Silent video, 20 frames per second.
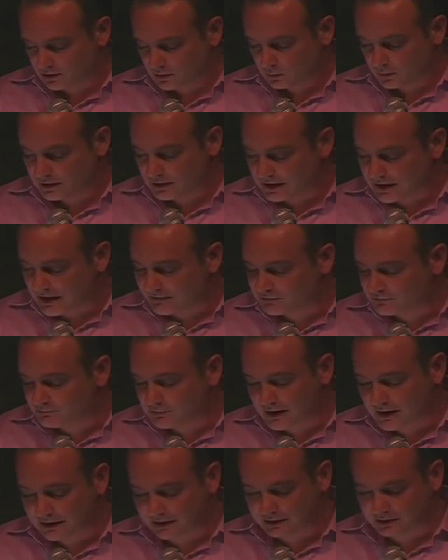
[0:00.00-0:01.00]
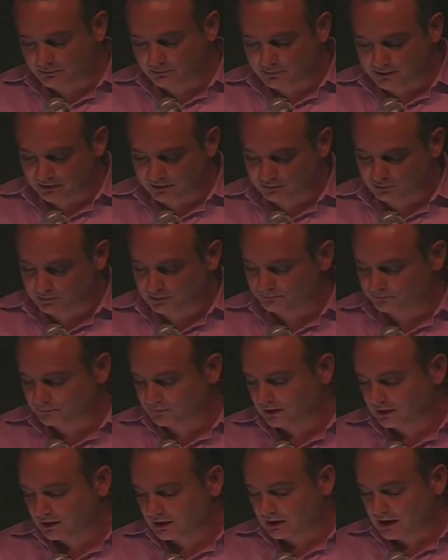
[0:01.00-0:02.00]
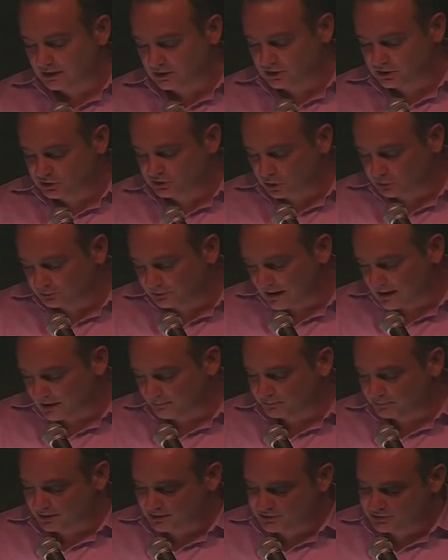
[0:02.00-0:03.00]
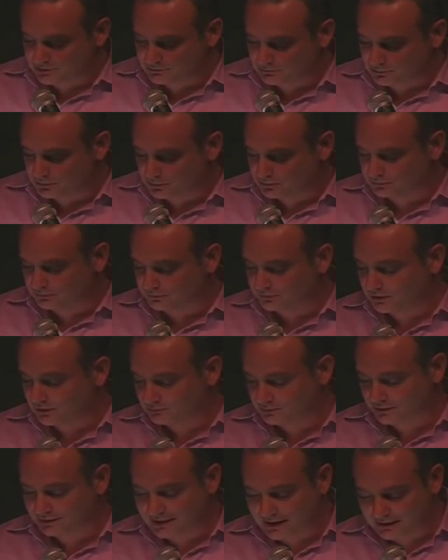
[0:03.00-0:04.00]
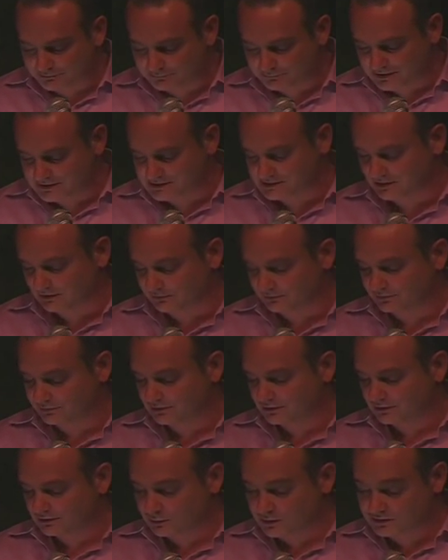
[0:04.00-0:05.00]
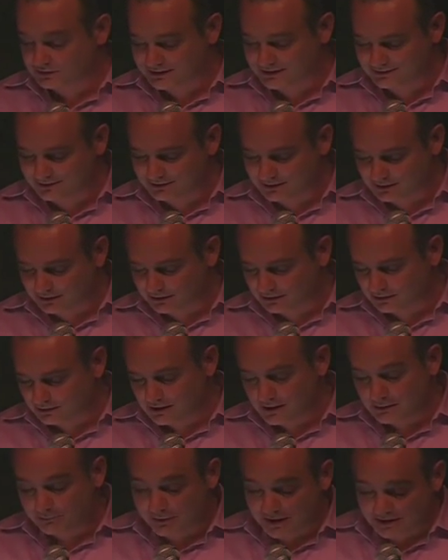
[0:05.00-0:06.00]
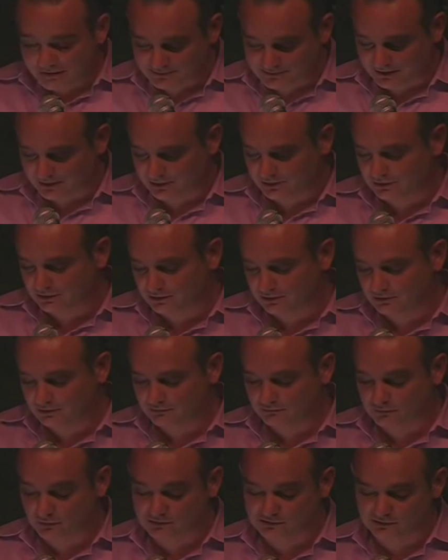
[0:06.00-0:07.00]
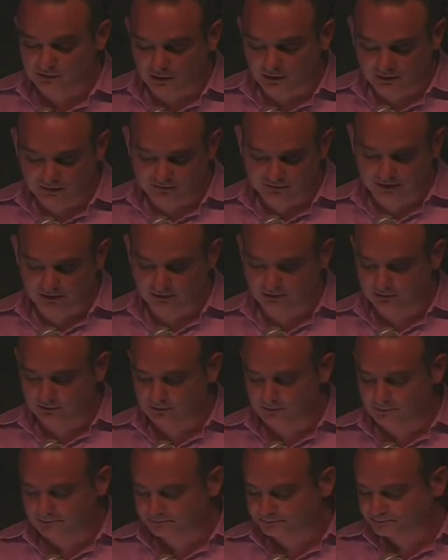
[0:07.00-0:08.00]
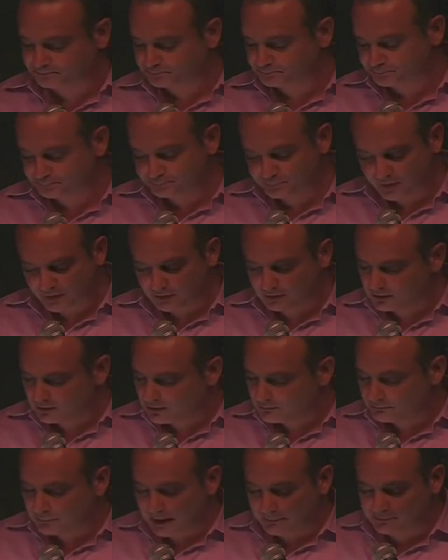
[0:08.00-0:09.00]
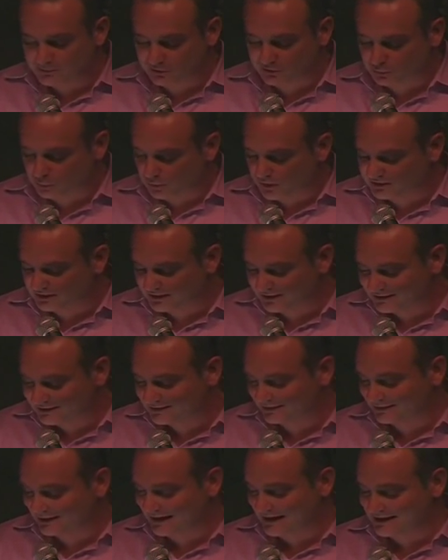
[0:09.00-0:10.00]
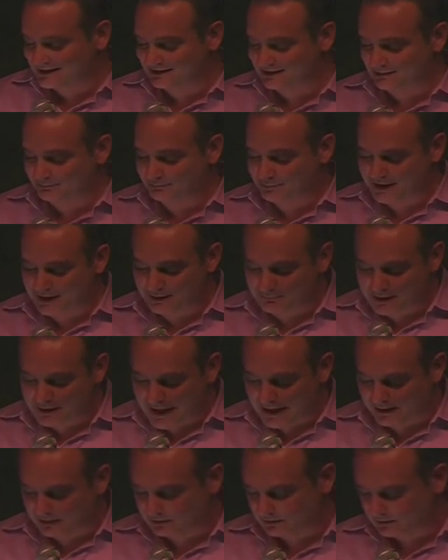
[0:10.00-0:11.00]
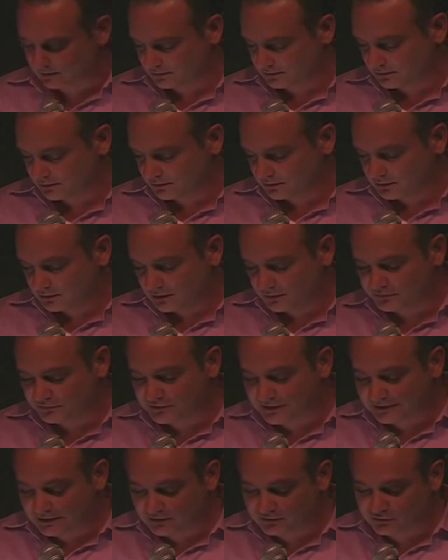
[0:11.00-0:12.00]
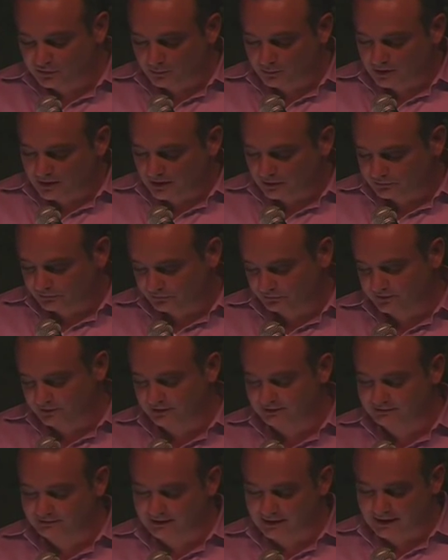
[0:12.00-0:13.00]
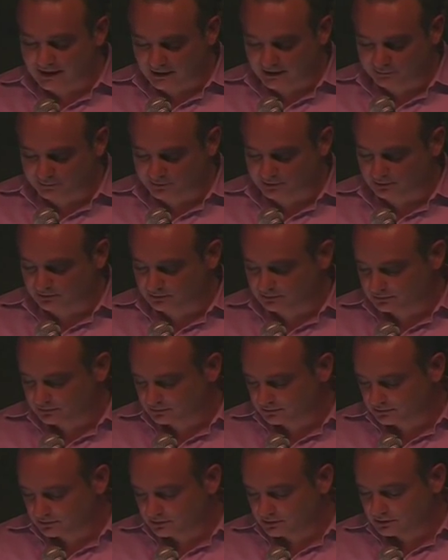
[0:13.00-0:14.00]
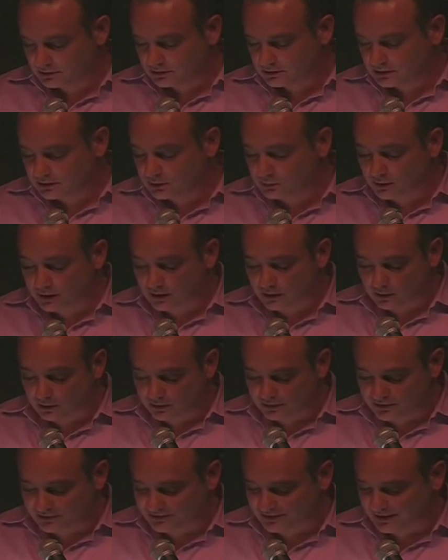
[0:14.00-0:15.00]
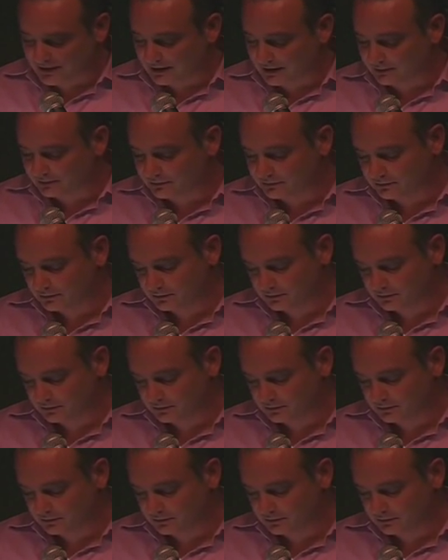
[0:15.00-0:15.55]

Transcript: We had a heavy bag in the basement, and he showed me how to punch and move, protect myself, which I did, best I could, for as long as I could. Pop just wasn't into the idea of payback, of sending someone else's kid to the hospital. He wanted all this to end.